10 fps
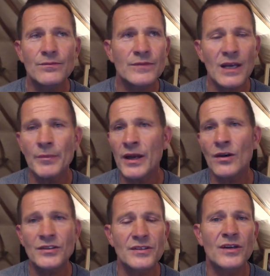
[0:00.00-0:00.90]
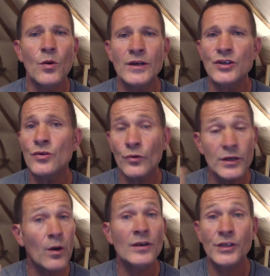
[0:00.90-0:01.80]
somebody asks us a question, or
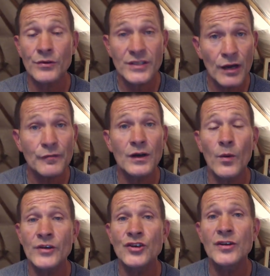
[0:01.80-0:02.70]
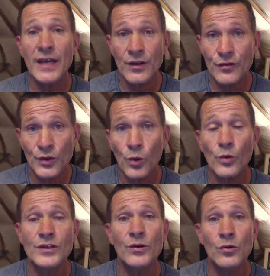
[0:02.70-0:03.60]
you ask yourself a question in
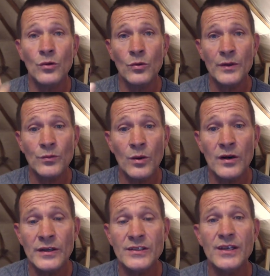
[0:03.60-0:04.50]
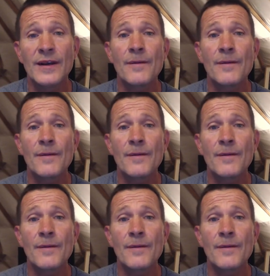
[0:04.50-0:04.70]
thought or with words,